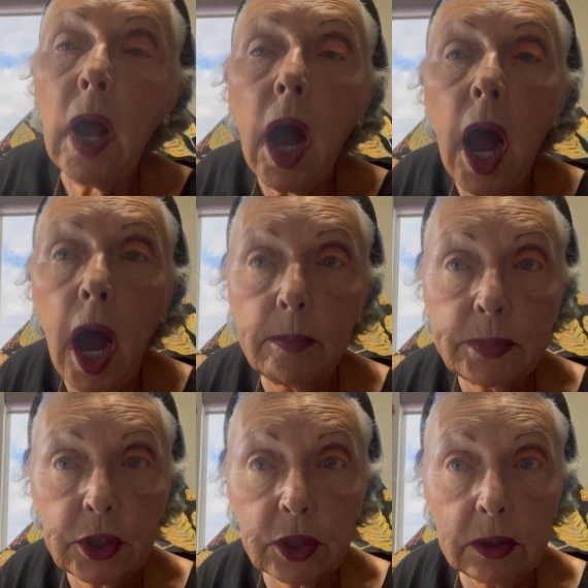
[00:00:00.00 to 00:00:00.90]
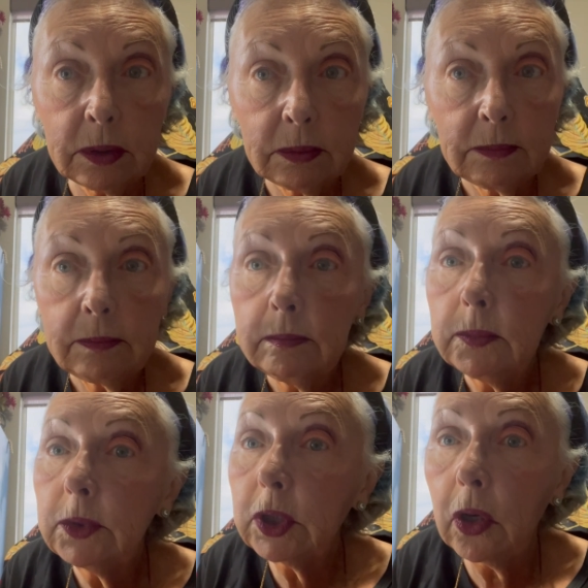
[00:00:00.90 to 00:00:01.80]
Optional.
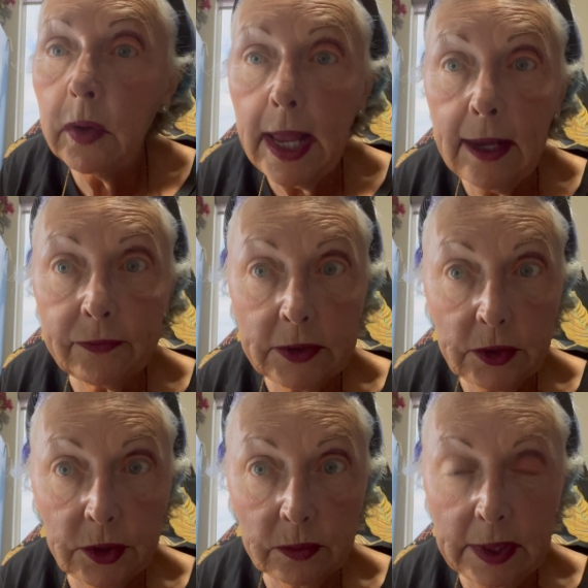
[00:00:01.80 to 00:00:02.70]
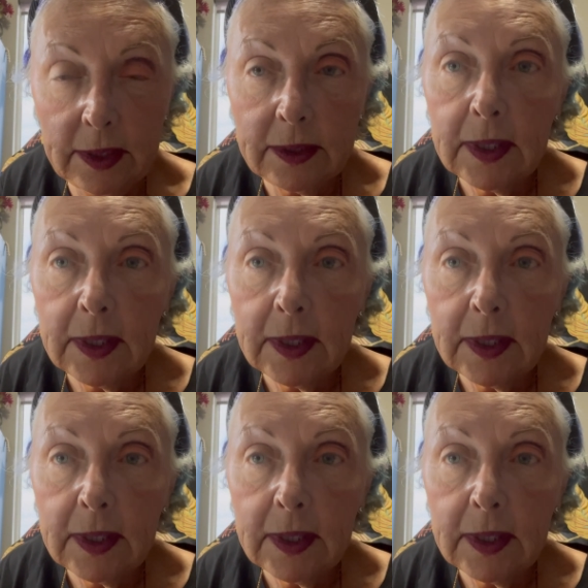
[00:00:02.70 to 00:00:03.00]
Don't have to do it.